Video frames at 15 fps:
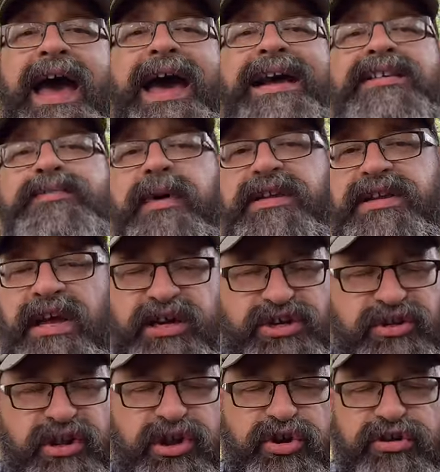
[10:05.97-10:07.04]

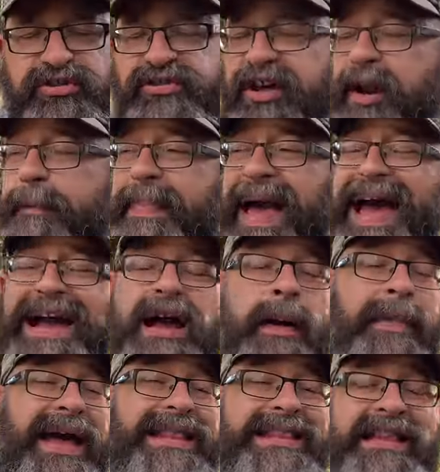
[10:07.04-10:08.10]
expectation that you're just going to pack
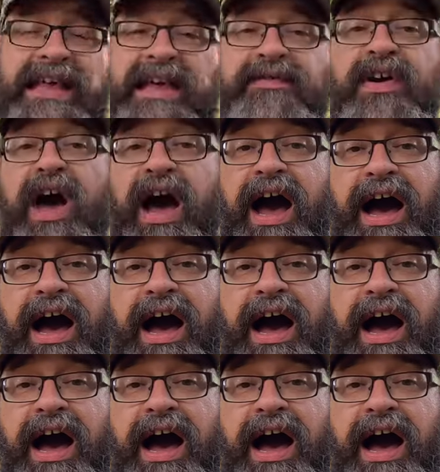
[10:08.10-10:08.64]
up and leave